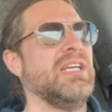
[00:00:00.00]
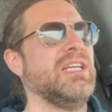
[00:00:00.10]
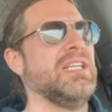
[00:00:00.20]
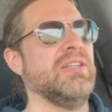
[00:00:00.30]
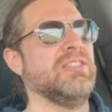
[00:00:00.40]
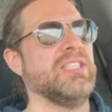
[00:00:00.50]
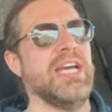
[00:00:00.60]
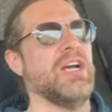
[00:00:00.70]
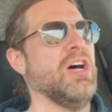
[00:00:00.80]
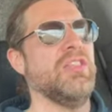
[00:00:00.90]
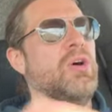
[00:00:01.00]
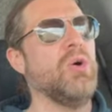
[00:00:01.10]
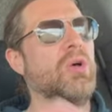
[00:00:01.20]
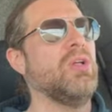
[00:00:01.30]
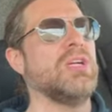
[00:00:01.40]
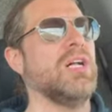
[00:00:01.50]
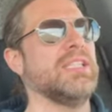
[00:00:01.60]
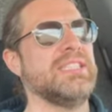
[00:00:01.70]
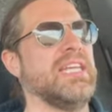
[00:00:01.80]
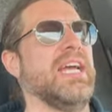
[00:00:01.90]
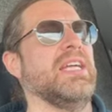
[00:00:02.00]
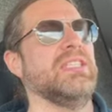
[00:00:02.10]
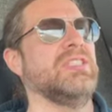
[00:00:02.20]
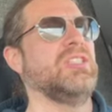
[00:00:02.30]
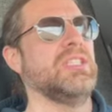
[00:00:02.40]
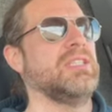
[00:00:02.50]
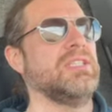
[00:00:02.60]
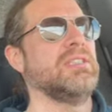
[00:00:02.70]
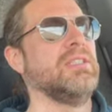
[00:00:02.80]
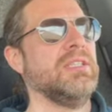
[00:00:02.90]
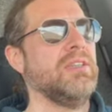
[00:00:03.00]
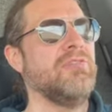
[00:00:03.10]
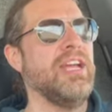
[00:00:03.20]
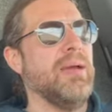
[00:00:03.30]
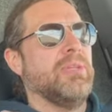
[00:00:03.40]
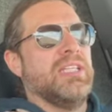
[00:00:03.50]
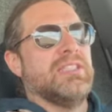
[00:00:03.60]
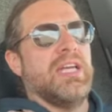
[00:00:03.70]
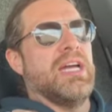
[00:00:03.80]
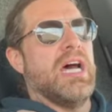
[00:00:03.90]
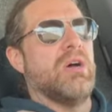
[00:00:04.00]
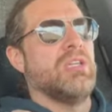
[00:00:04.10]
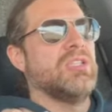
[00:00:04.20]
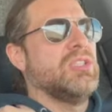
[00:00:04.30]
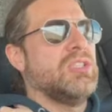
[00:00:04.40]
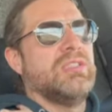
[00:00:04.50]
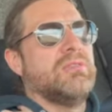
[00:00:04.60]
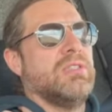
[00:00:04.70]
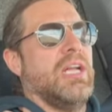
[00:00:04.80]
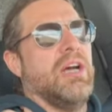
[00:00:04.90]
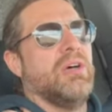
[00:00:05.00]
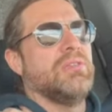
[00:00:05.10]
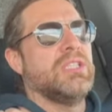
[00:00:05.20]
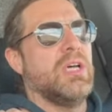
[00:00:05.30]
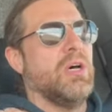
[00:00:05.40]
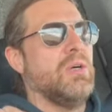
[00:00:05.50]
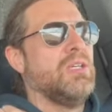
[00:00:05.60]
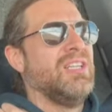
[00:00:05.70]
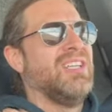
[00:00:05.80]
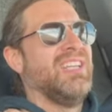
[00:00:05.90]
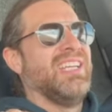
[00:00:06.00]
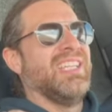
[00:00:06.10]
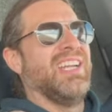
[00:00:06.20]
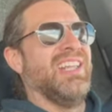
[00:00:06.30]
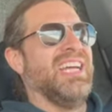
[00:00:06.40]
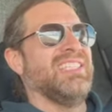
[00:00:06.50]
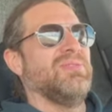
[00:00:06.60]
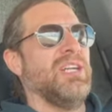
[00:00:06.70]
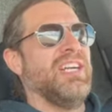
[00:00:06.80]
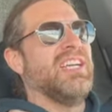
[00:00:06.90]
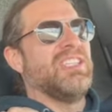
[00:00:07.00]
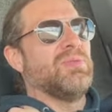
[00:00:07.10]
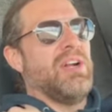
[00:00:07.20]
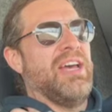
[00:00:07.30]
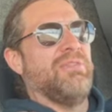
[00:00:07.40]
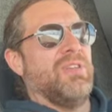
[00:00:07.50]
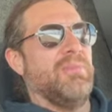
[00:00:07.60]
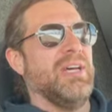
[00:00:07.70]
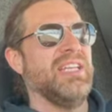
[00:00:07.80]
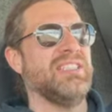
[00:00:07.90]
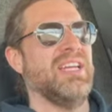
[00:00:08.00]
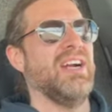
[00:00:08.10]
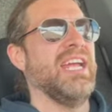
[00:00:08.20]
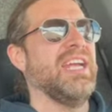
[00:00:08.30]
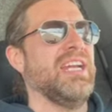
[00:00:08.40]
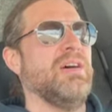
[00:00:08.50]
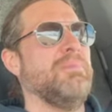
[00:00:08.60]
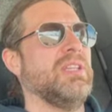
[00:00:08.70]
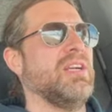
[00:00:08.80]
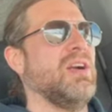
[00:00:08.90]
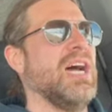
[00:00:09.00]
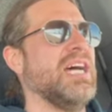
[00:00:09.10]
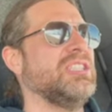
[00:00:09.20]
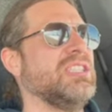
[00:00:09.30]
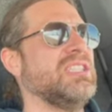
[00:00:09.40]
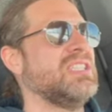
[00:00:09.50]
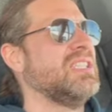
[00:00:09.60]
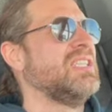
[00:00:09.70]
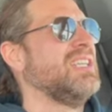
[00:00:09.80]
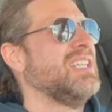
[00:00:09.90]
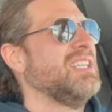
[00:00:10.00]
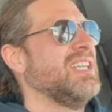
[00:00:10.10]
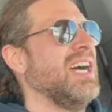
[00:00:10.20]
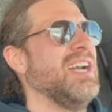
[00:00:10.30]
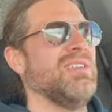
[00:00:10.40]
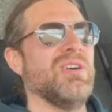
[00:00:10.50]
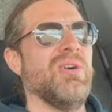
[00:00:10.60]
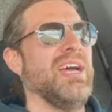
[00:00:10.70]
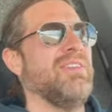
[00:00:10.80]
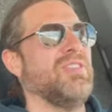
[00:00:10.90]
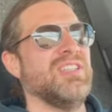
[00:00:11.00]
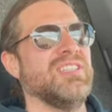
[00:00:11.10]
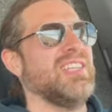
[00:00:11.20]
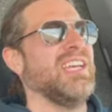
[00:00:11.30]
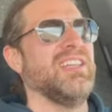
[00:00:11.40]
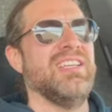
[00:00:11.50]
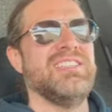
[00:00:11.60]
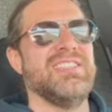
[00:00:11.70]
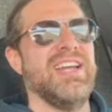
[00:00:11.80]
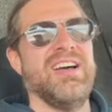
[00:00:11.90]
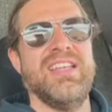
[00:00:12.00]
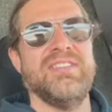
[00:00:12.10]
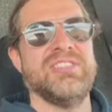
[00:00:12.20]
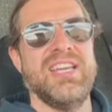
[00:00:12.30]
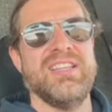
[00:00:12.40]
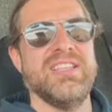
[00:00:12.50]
He was like, oh, the whole cul-de-sac is just families like ours, you know. So, you know, that's what it is. We're after the bikes that are hanging up in the garages. I don't go after the cyclists. They all have cycling